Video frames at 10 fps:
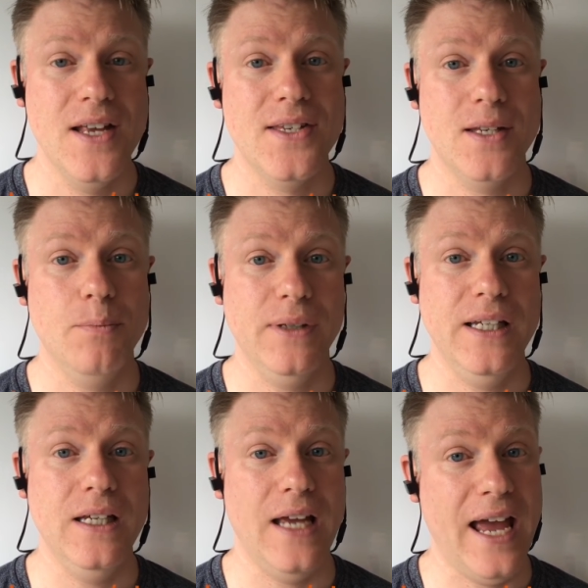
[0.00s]

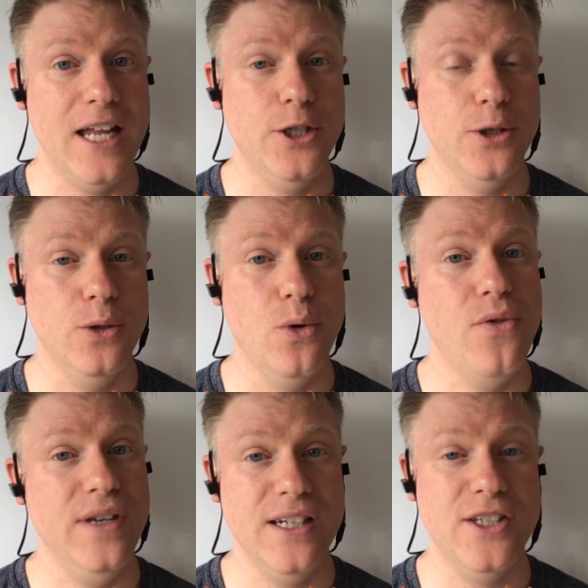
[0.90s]
Simply head to
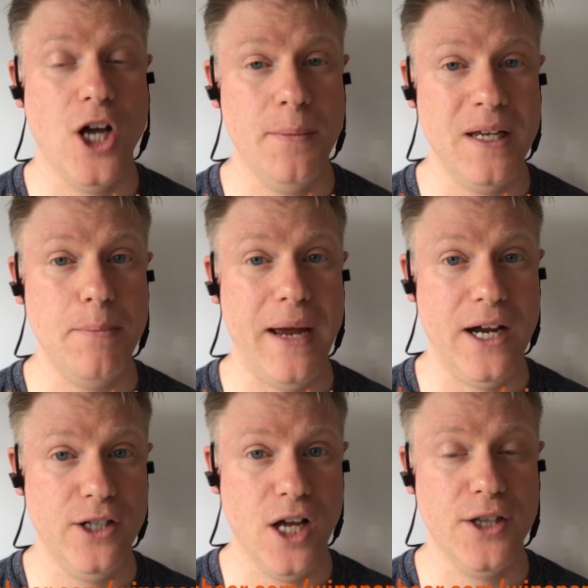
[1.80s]

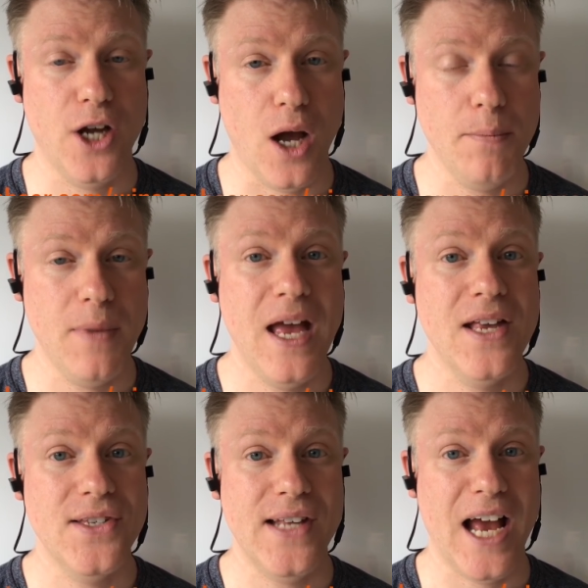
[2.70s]

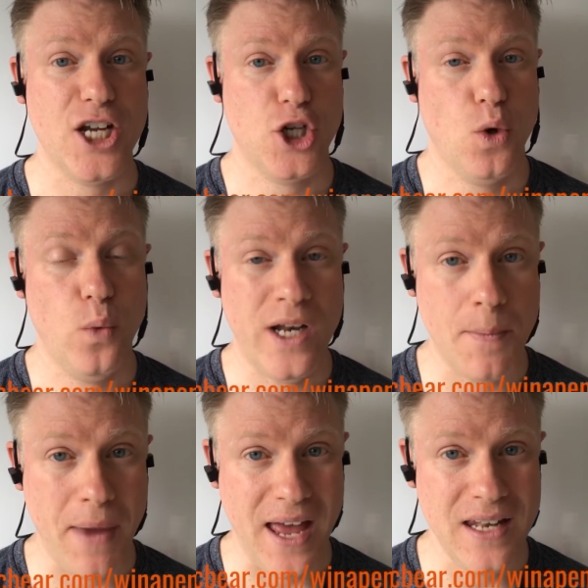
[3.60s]

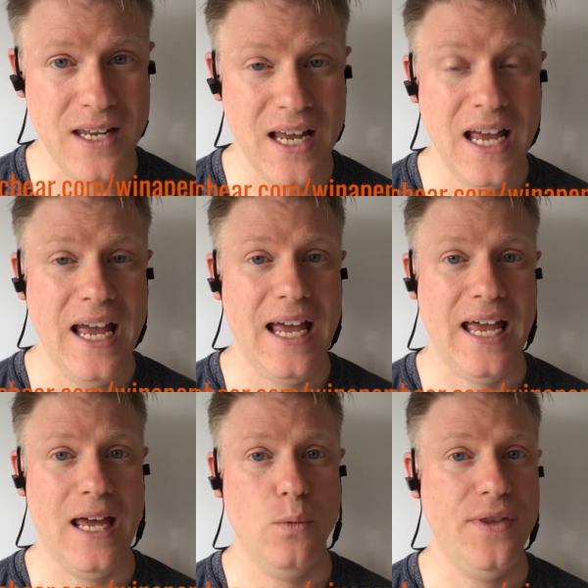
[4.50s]
theatomicbear.com/winapen,
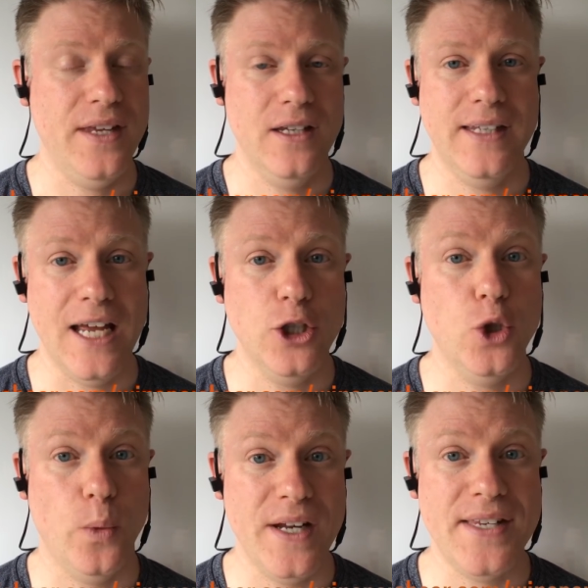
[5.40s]
and within 10 to
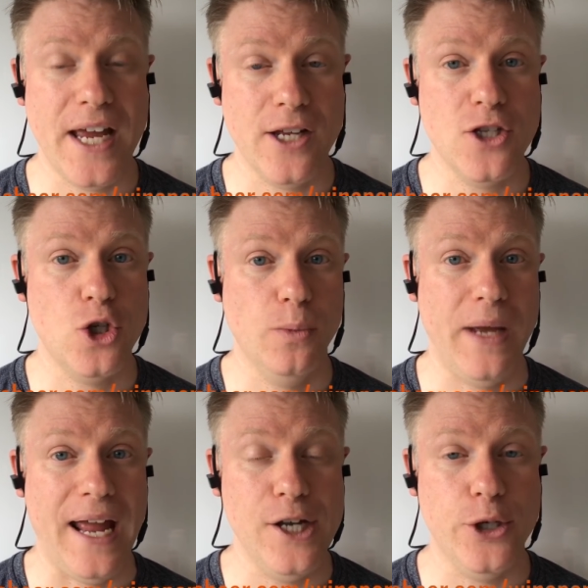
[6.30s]
20 seconds, you'll
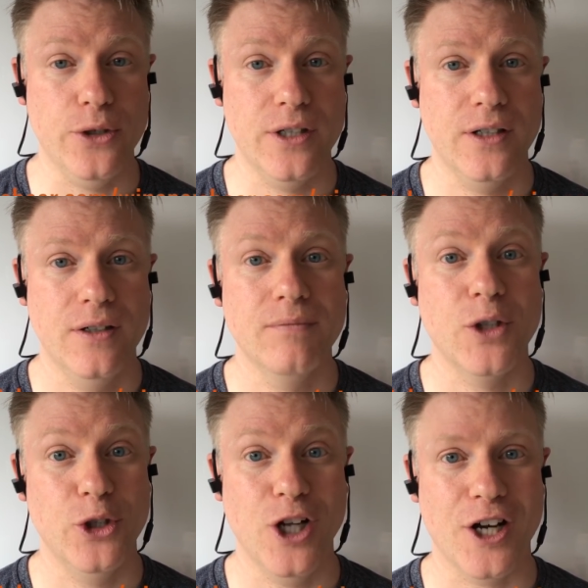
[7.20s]
be entered.
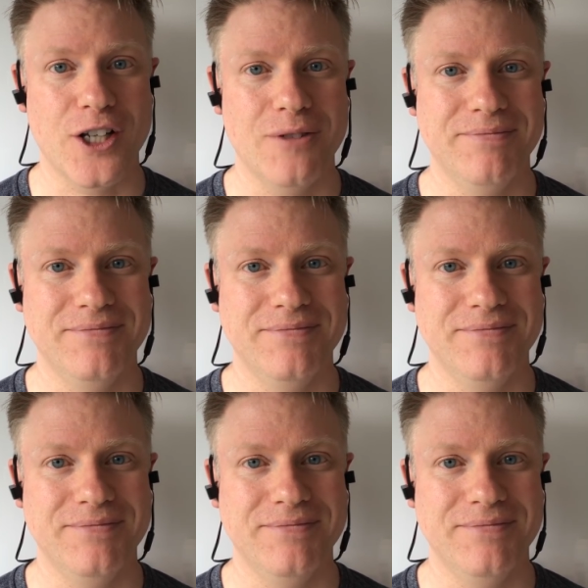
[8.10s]
Good luck.